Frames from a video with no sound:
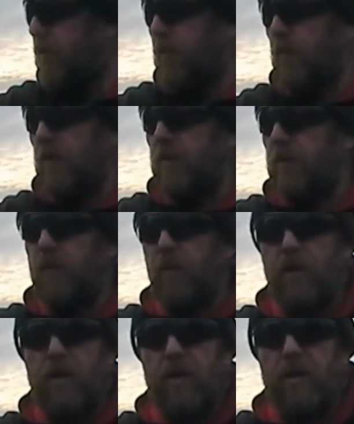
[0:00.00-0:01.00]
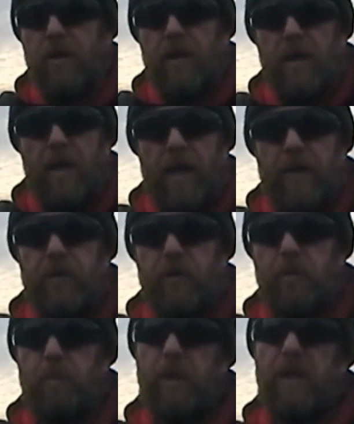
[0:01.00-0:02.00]
It's full of our
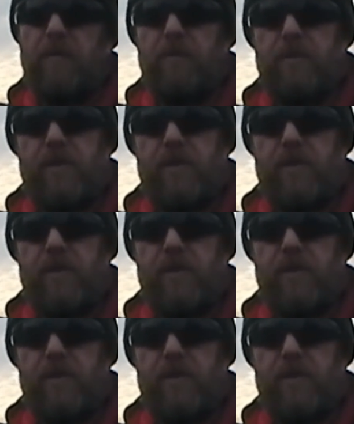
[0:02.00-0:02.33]
European